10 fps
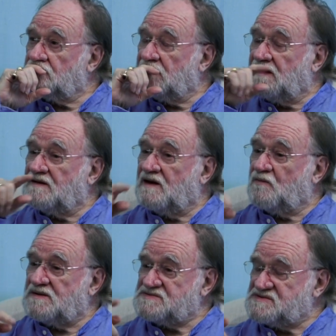And I
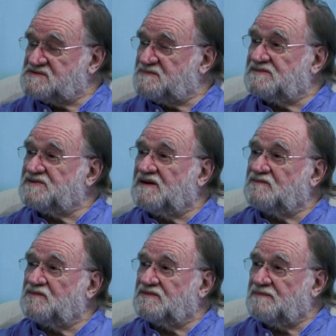went to spend time
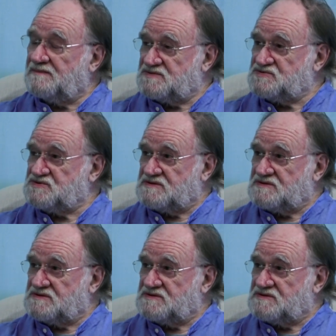with Papaji.